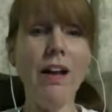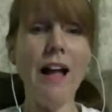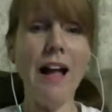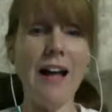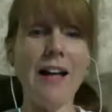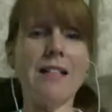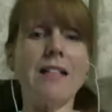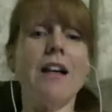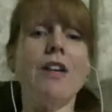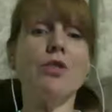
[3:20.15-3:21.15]
as
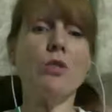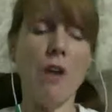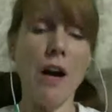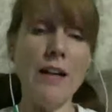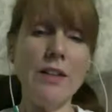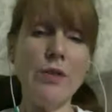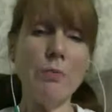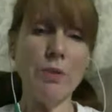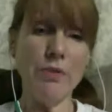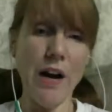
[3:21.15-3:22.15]
trying to
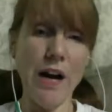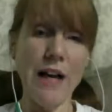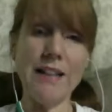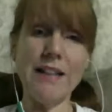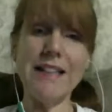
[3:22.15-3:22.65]
provide